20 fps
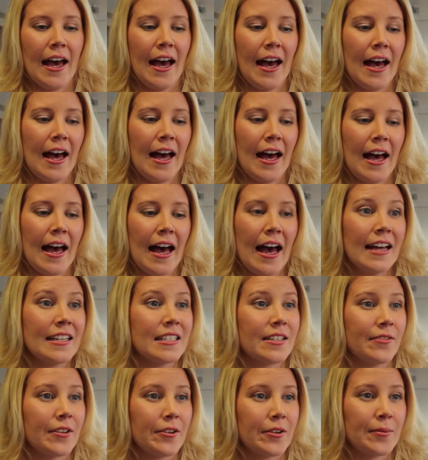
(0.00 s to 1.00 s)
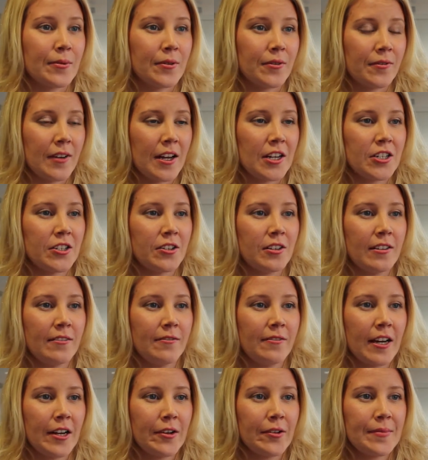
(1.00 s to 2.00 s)
has a very professional
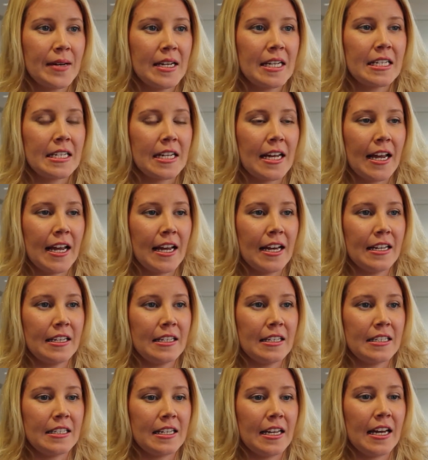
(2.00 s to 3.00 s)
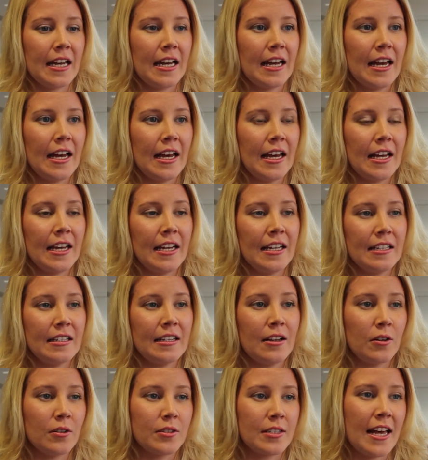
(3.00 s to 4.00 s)
environment, and
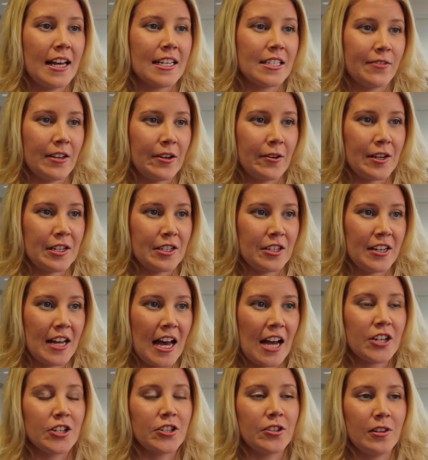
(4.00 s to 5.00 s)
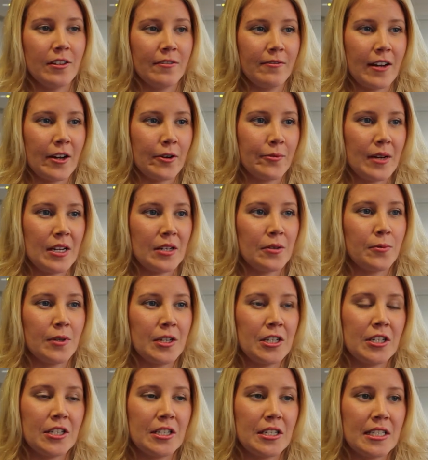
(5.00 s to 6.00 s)
it also has a very international environment,
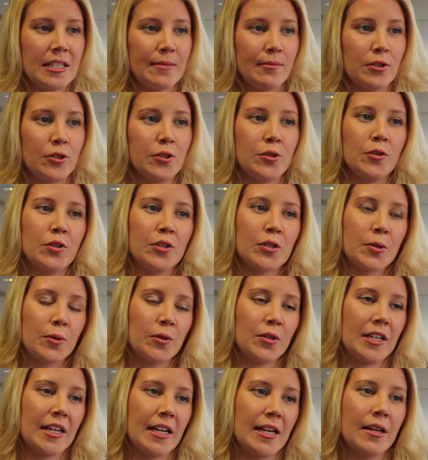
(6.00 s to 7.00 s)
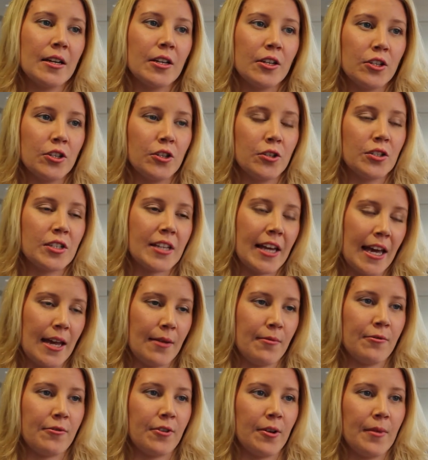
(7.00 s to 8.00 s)
which is similar to the school that I just
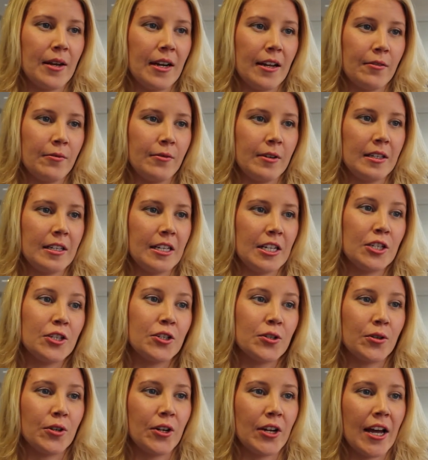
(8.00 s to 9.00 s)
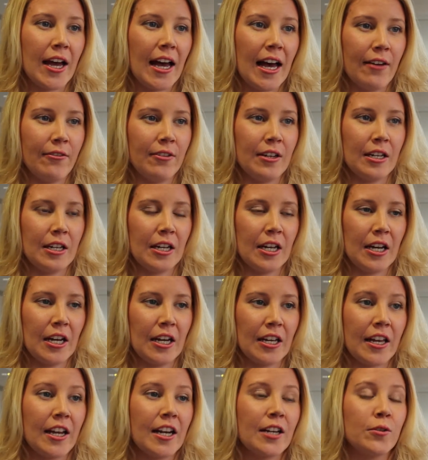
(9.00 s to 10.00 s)
came from, and I really enjoy
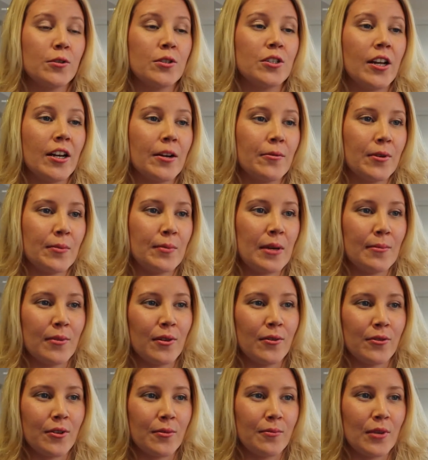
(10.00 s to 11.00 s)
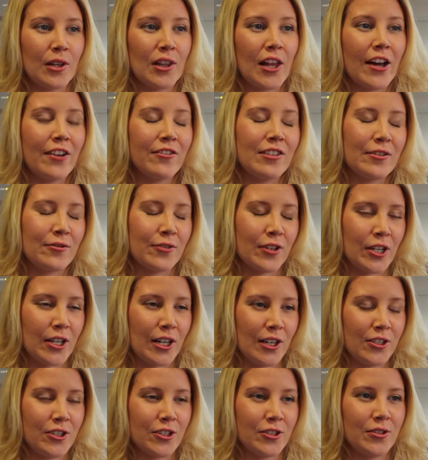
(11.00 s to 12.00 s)
having getting to study with people from a lot of different
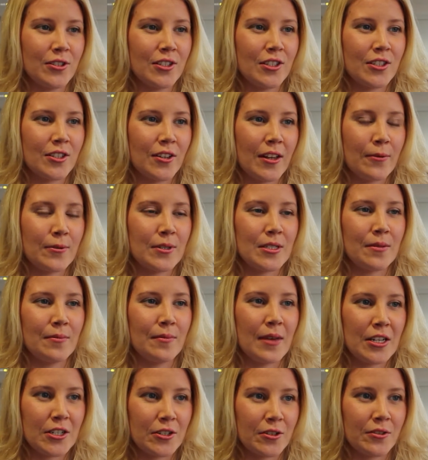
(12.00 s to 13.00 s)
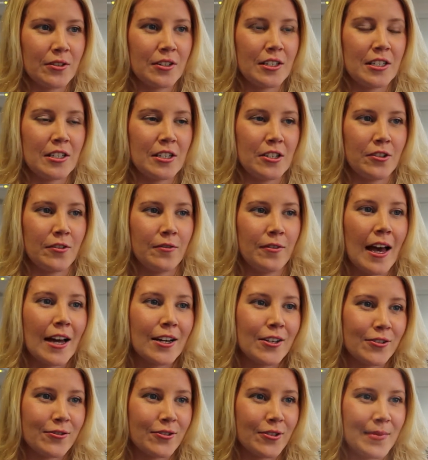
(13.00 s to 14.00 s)
cultures, so that was a major decision
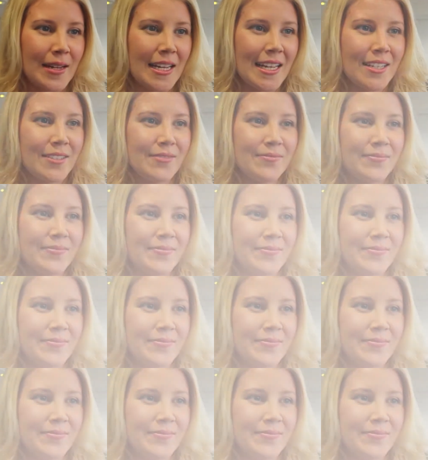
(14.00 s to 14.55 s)
factor for me.